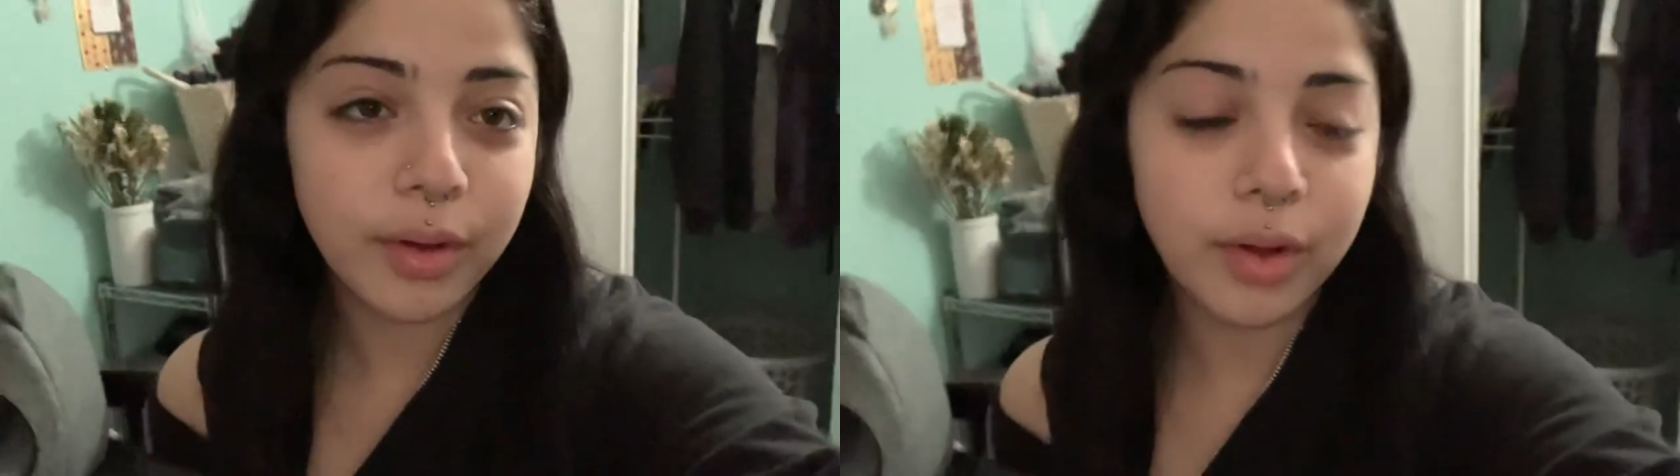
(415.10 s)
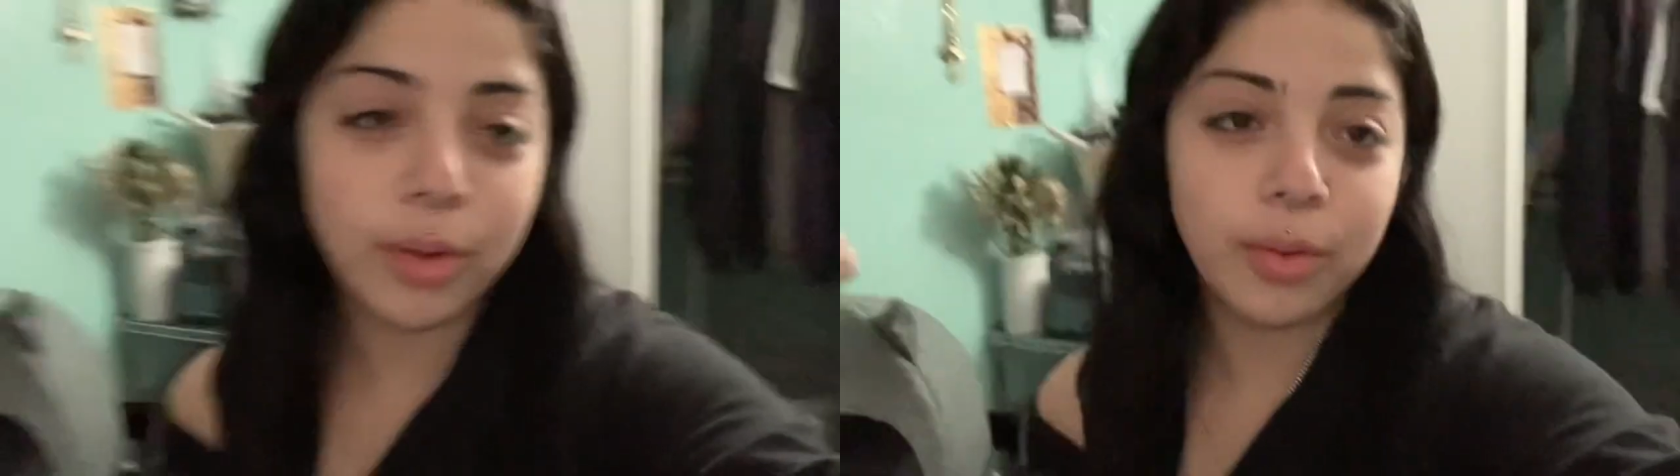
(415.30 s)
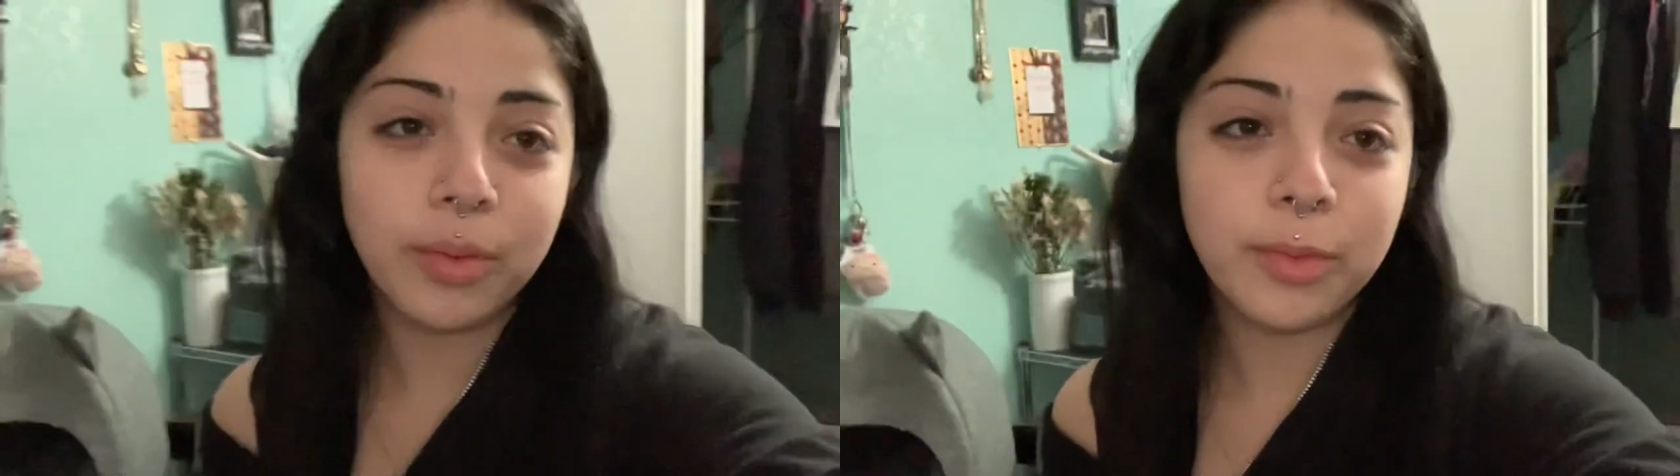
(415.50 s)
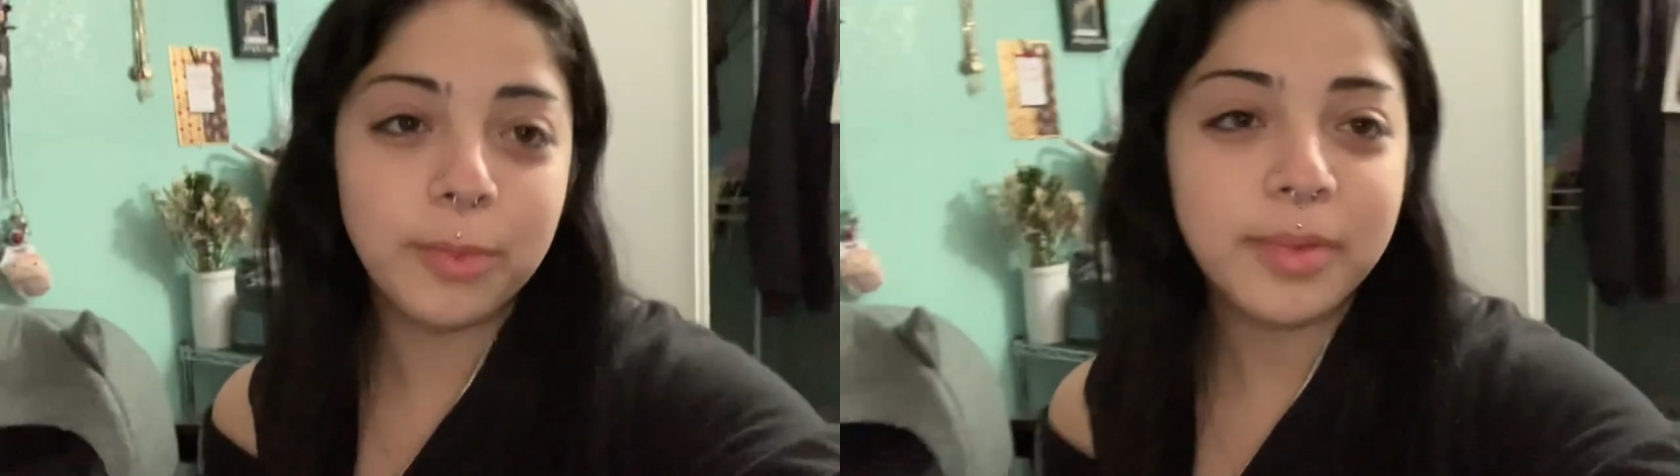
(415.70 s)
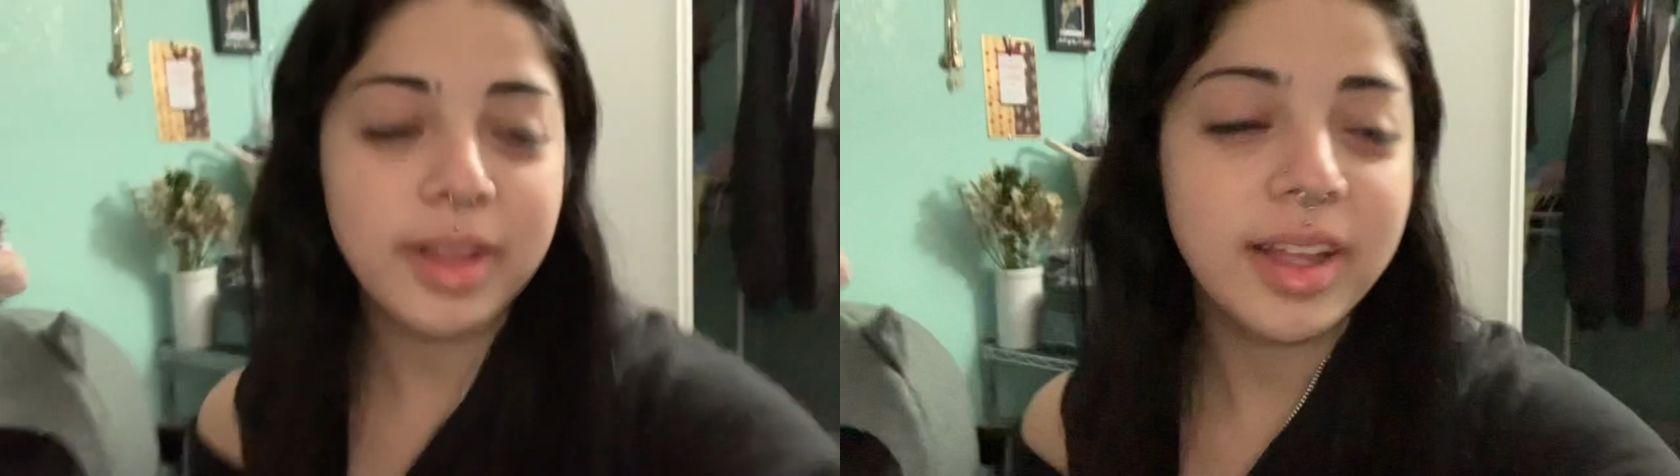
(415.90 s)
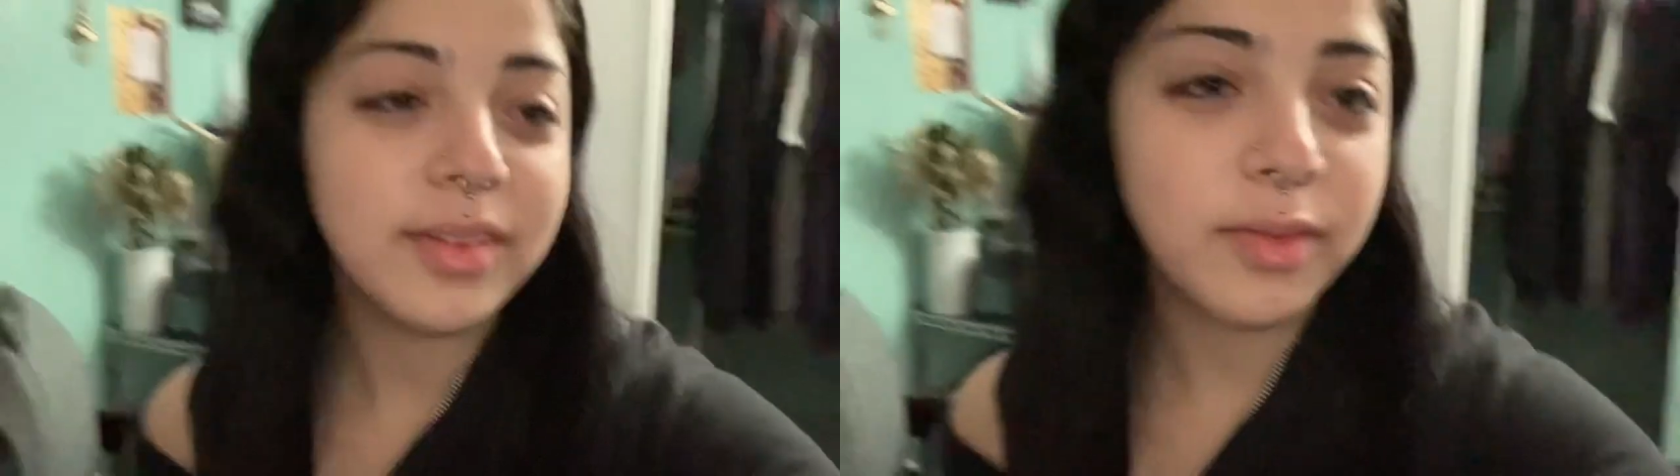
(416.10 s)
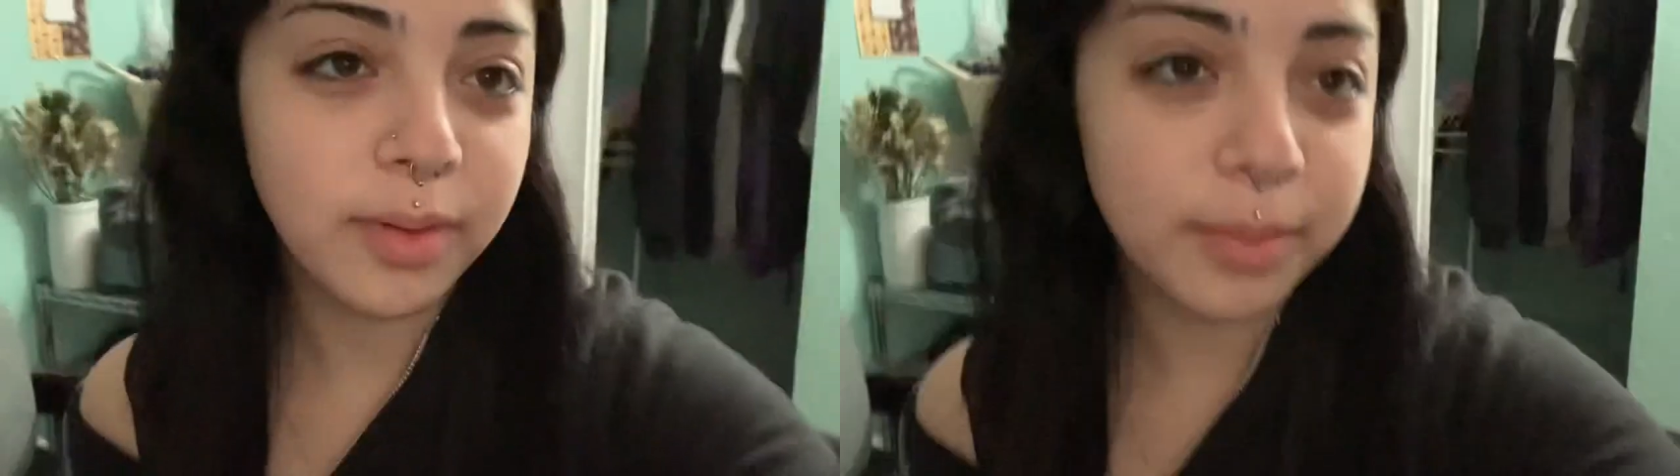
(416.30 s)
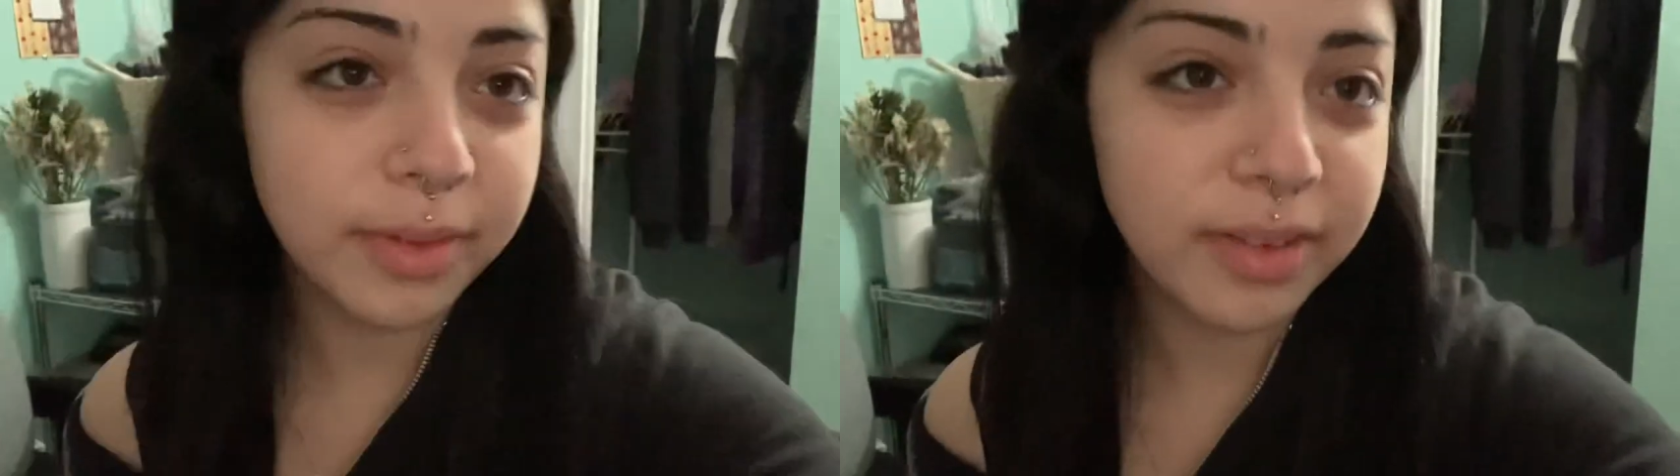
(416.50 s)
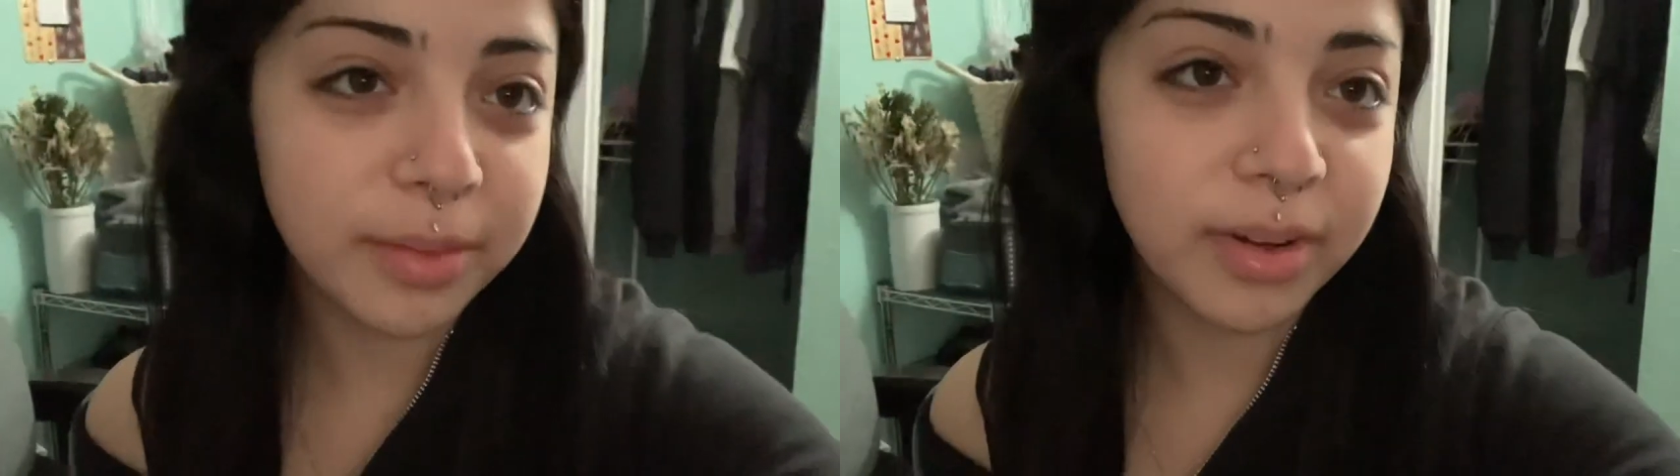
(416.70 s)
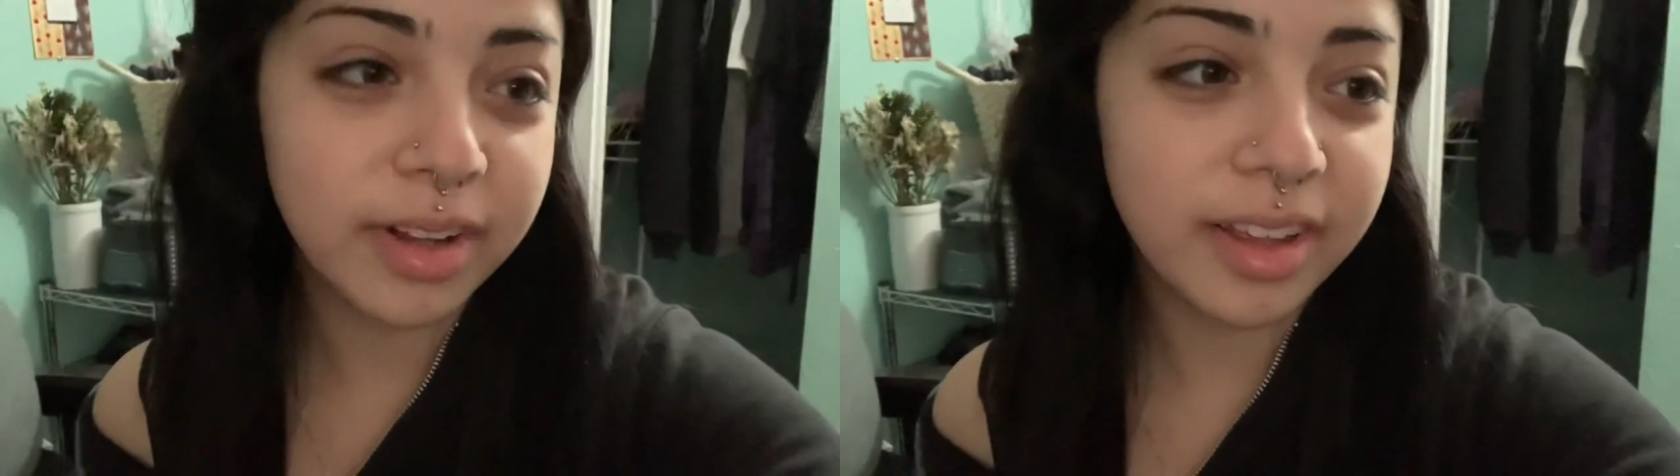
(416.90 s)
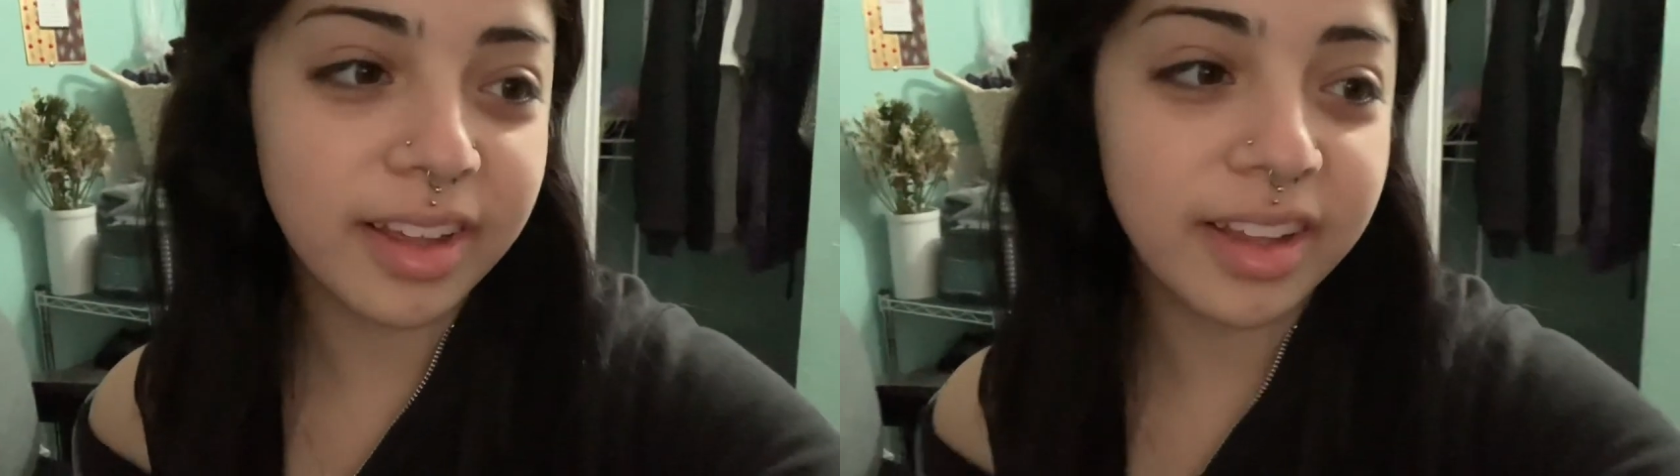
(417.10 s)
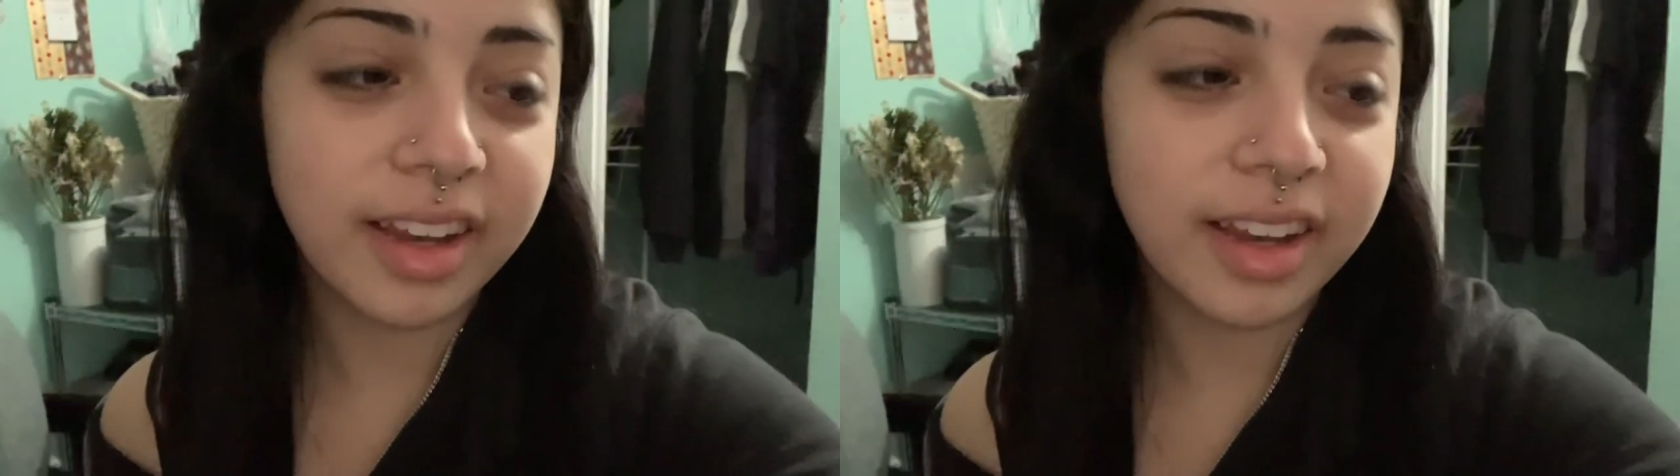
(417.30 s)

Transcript: Home from the flea market